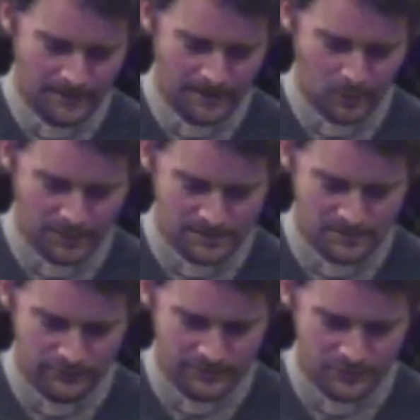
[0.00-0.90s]
Help us
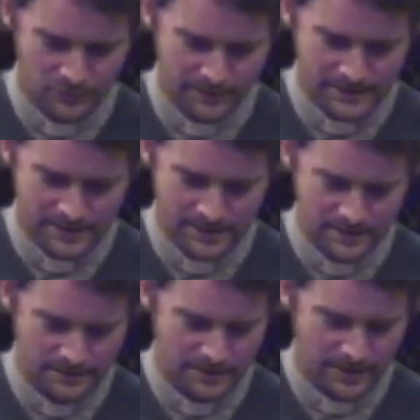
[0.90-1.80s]
to rejoice in
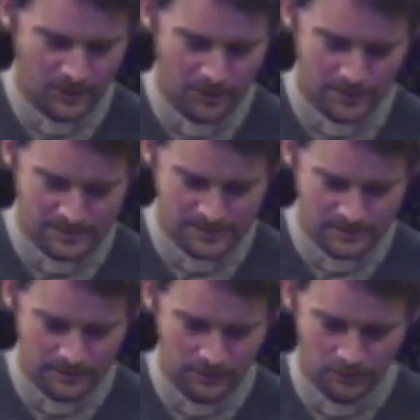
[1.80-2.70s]
it and help us
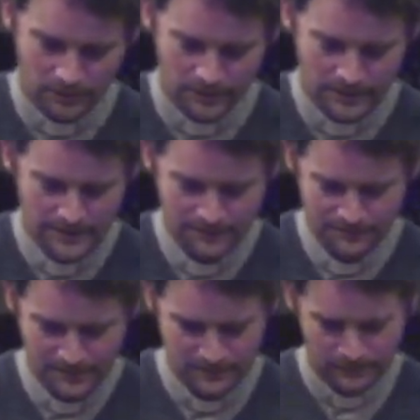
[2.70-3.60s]
to long
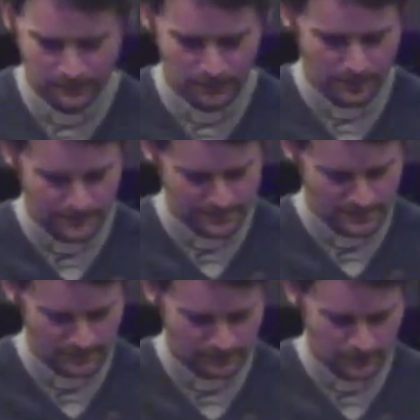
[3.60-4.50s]
for our
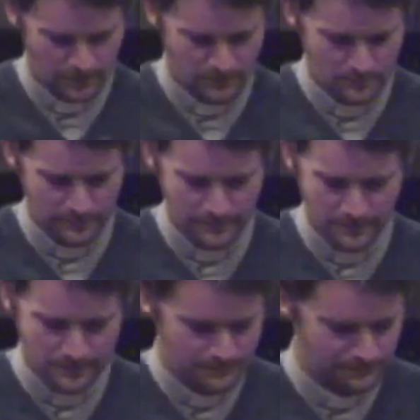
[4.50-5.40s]
eternal home with you.